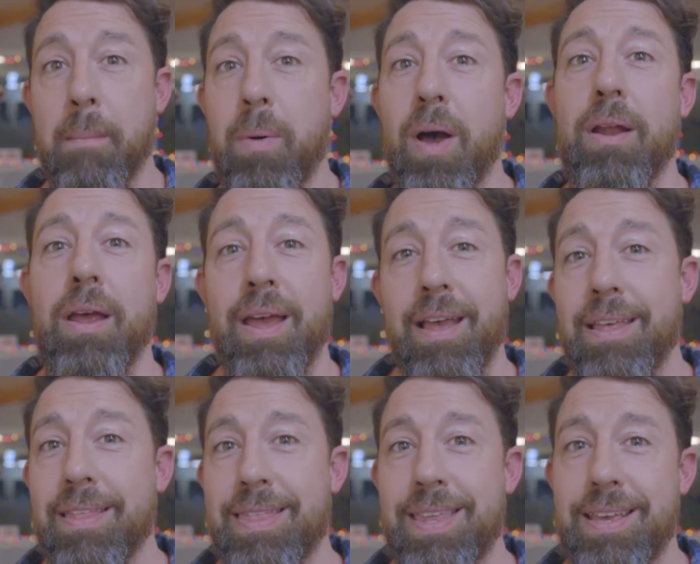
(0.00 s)
But
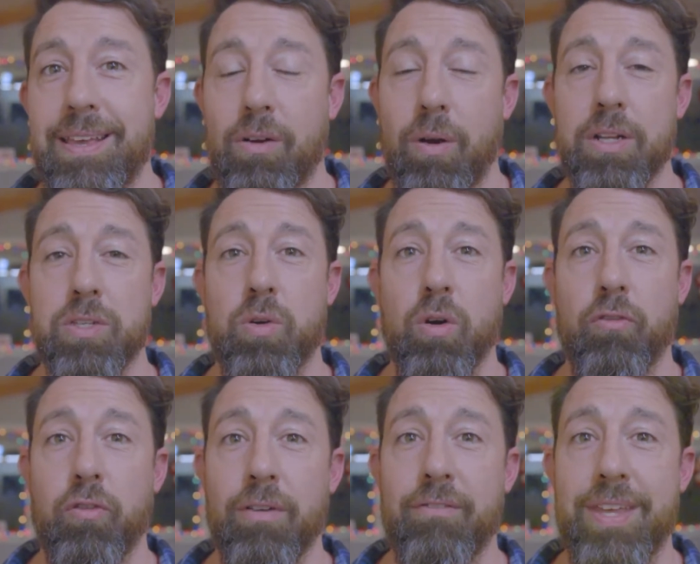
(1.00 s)
the credit score
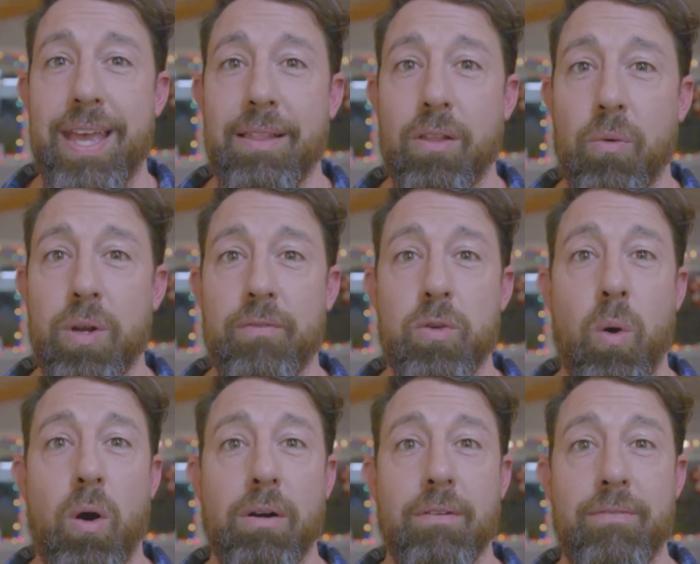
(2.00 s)
for a VA loan, if you
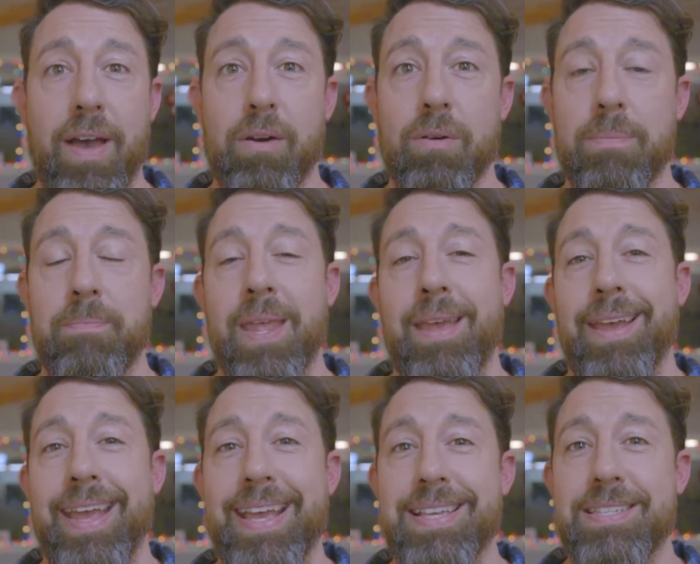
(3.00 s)
are a veteran,
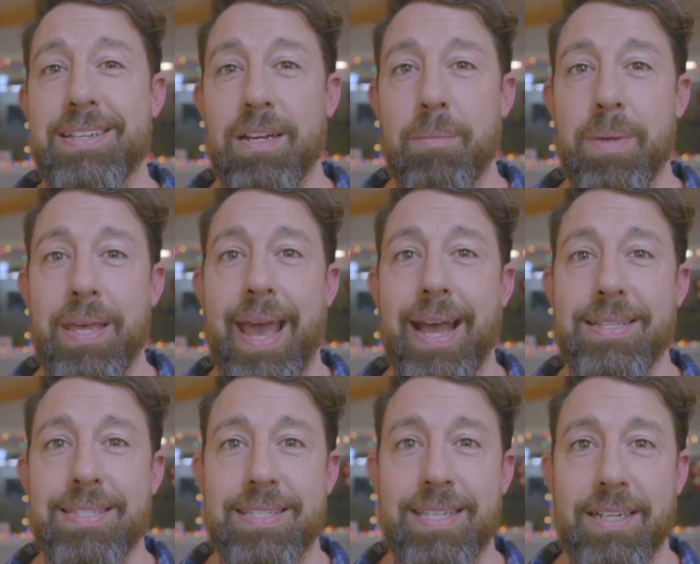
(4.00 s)
is going to be at
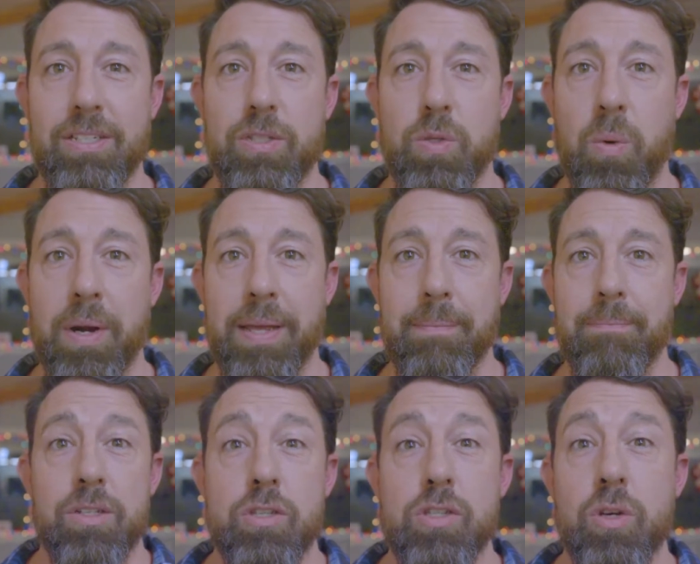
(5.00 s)
620.
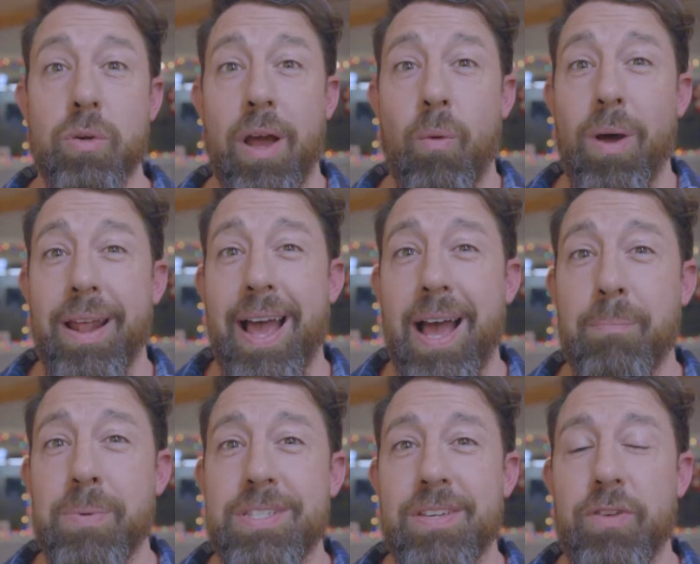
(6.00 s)
So now what
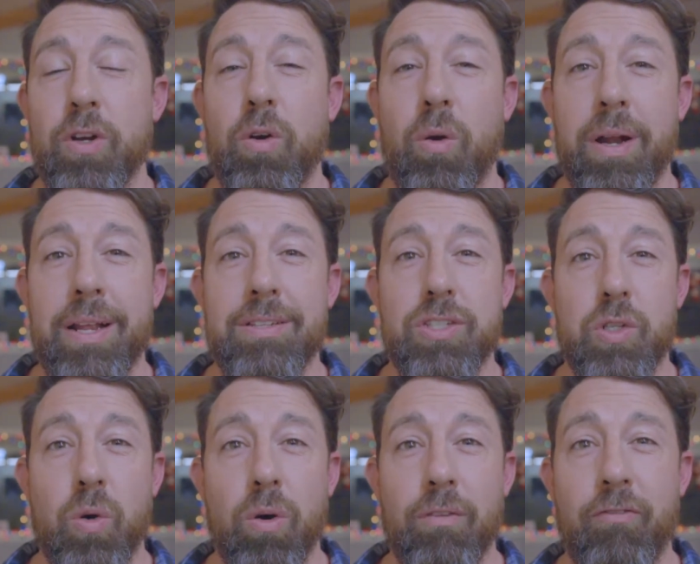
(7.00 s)
happens if your credit
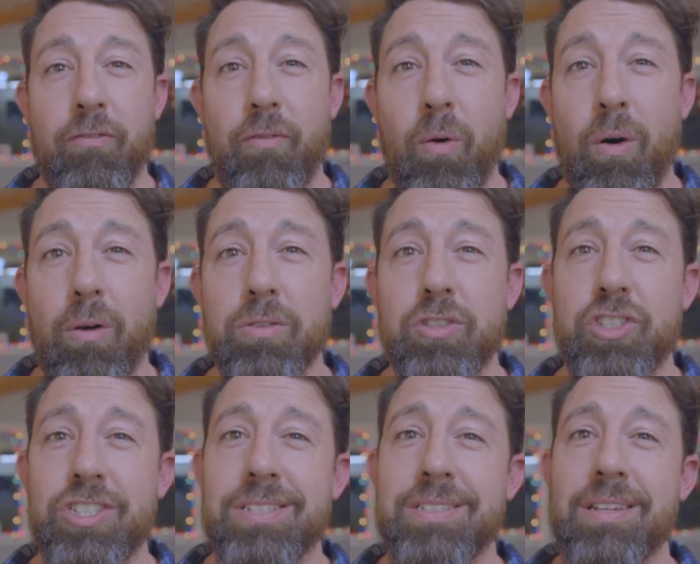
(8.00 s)
score falls
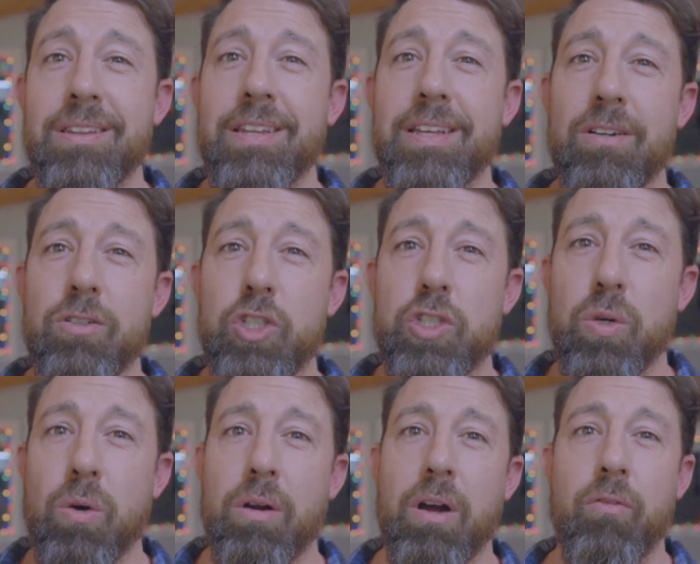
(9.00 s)
just a little
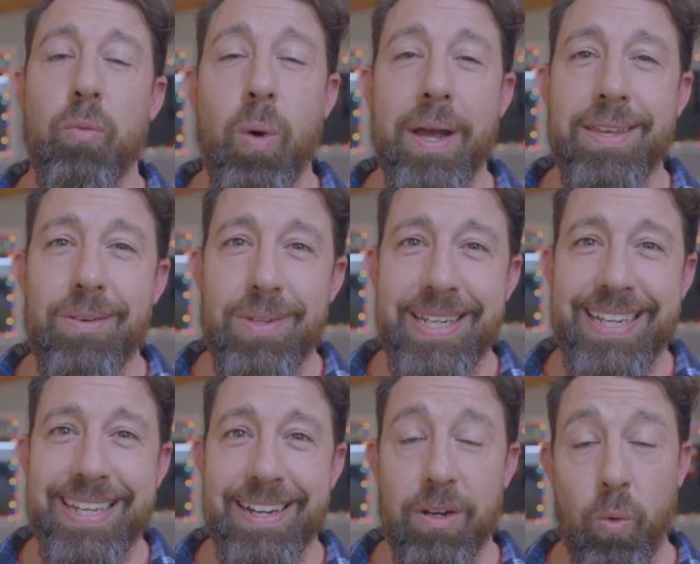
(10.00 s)
short of what you
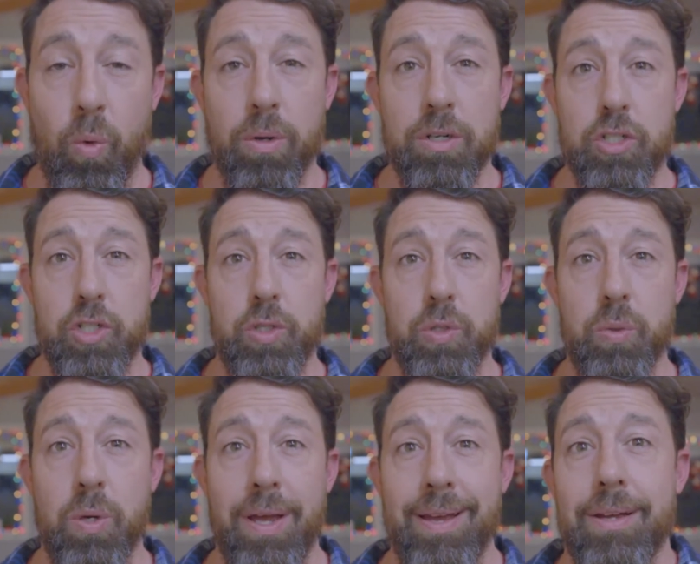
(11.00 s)
need in order
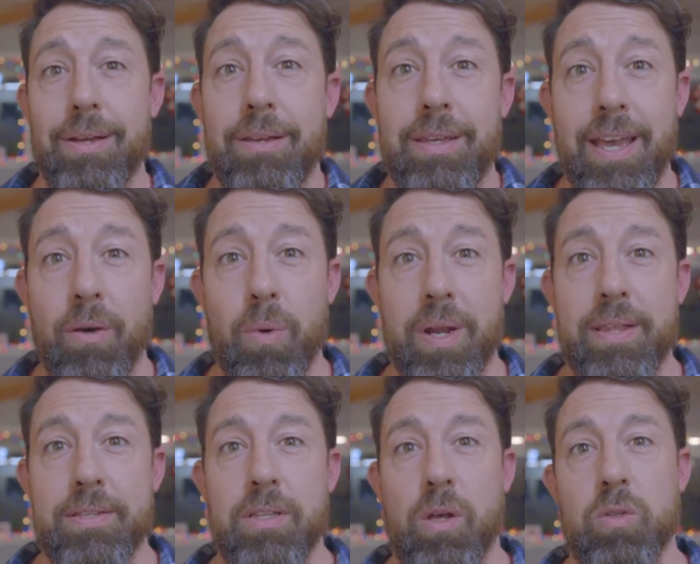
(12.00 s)
to get one of
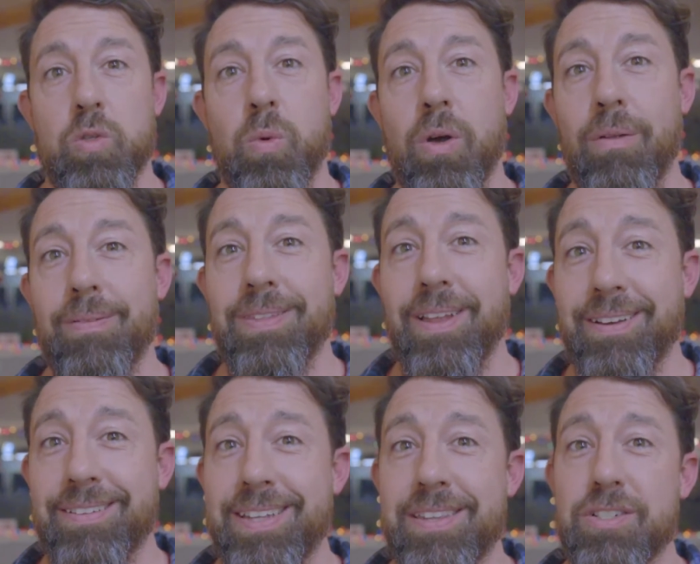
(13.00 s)
these loans? Well,
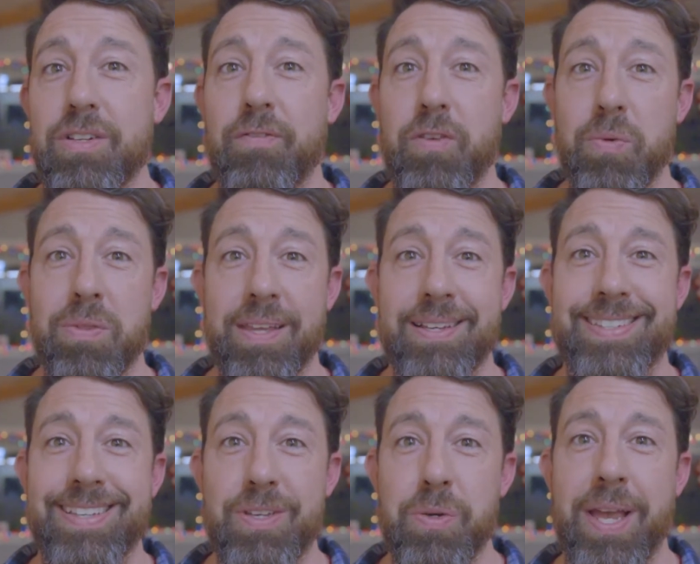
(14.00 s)
luckily there's a few things
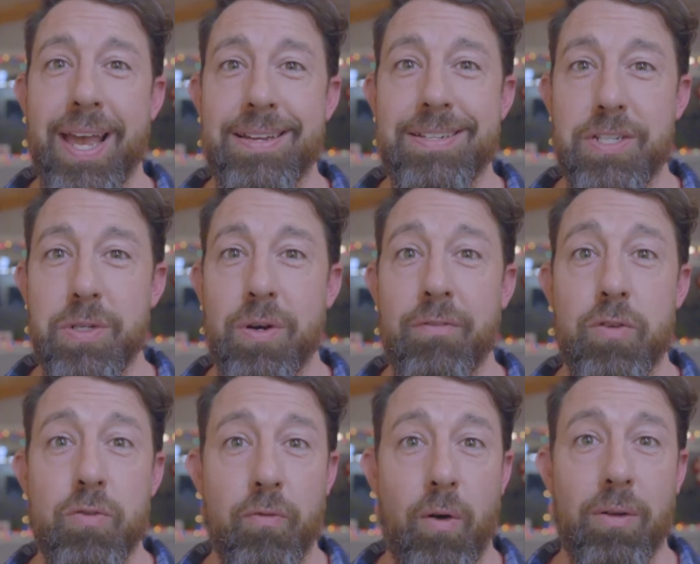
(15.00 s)
that you can do if
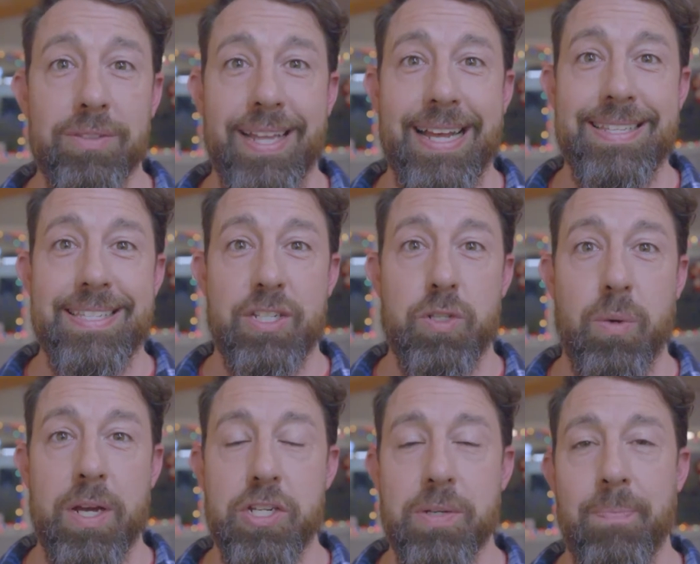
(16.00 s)
you fall into that
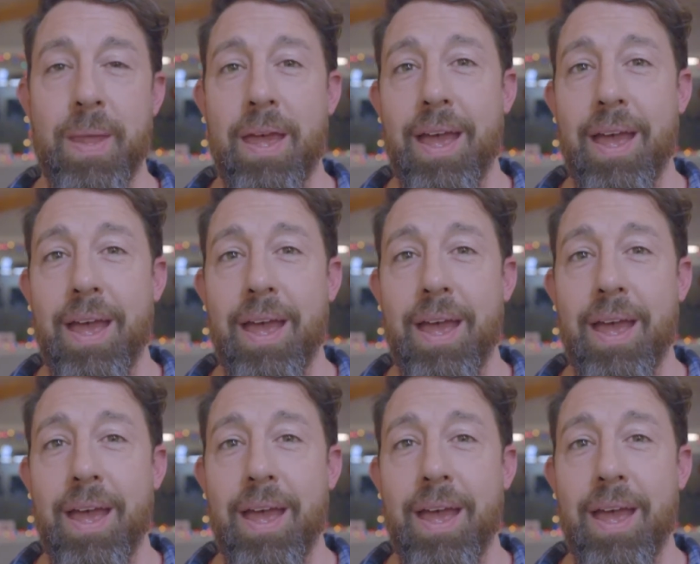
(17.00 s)
situation.